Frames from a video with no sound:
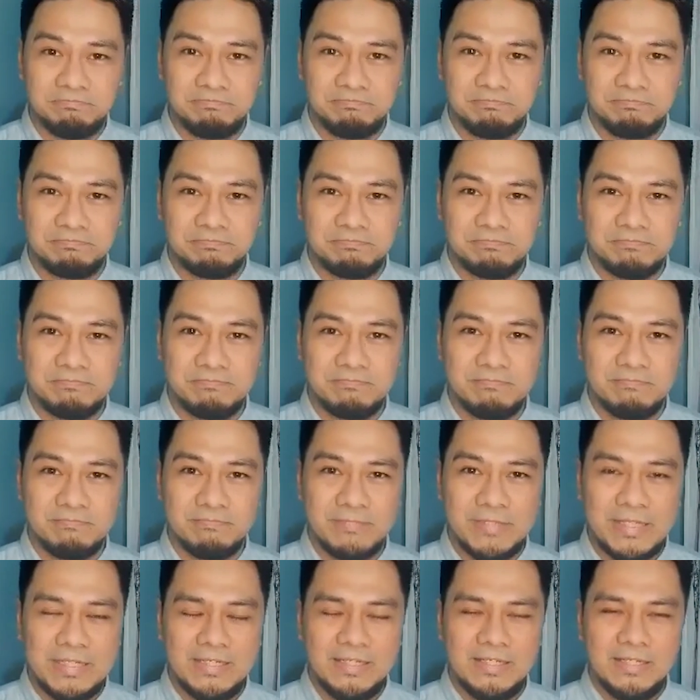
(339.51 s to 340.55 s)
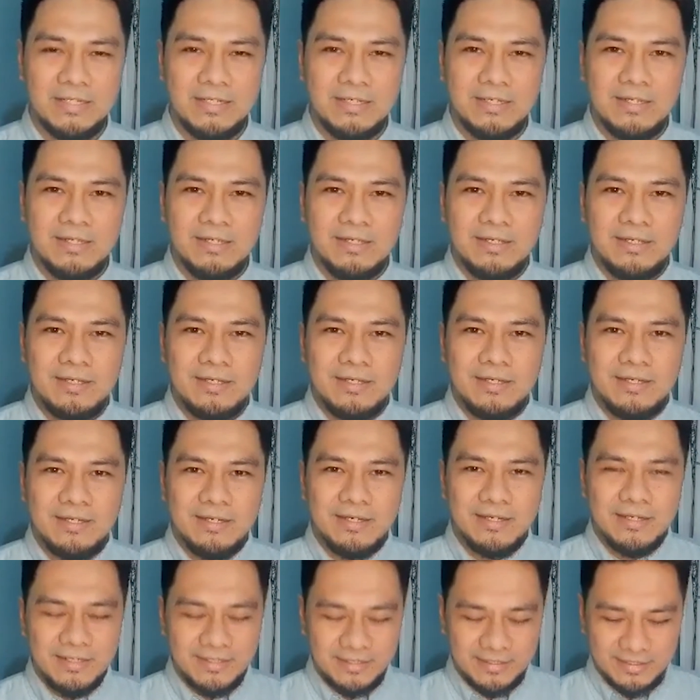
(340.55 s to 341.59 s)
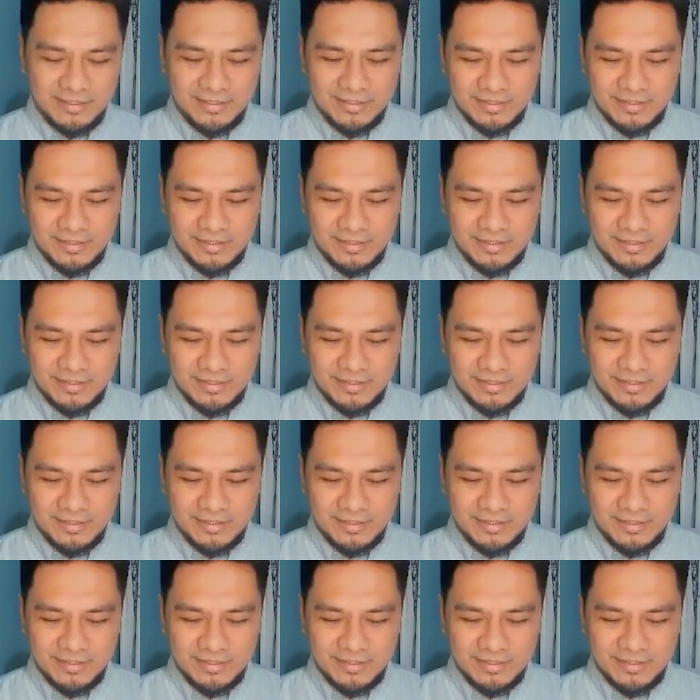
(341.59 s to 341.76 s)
No one is speaking in this clip.